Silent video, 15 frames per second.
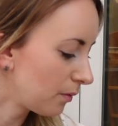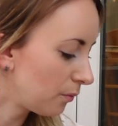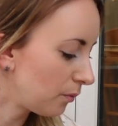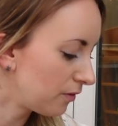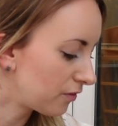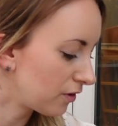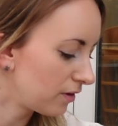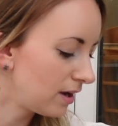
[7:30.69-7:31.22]

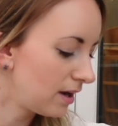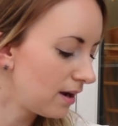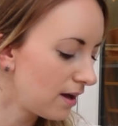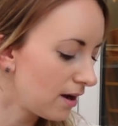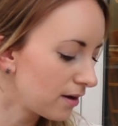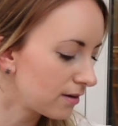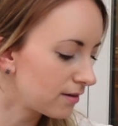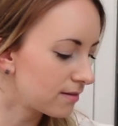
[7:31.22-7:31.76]
We've got
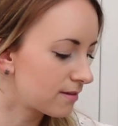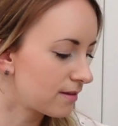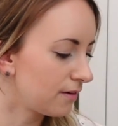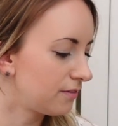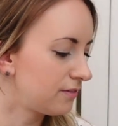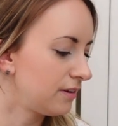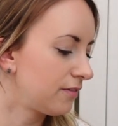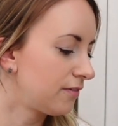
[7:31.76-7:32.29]
loads
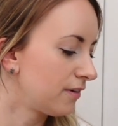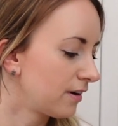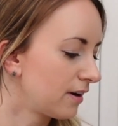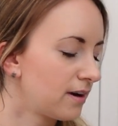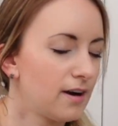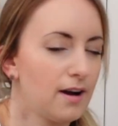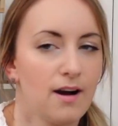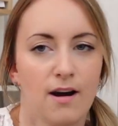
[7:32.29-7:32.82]
of
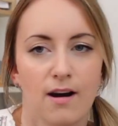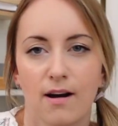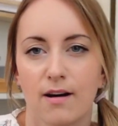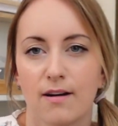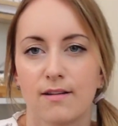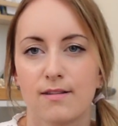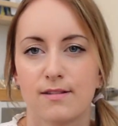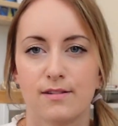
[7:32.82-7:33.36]
different
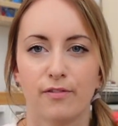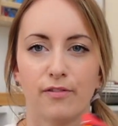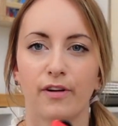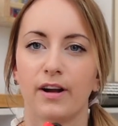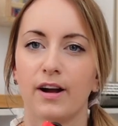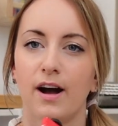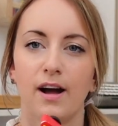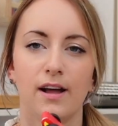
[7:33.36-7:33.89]
cars,
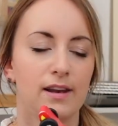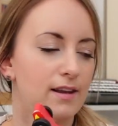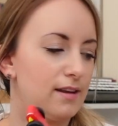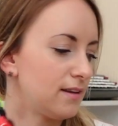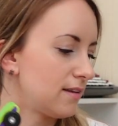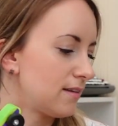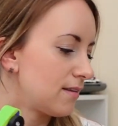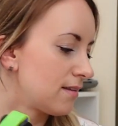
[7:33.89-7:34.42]
different
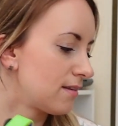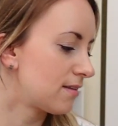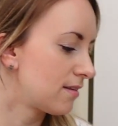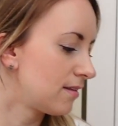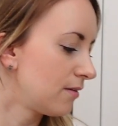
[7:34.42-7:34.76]
colours.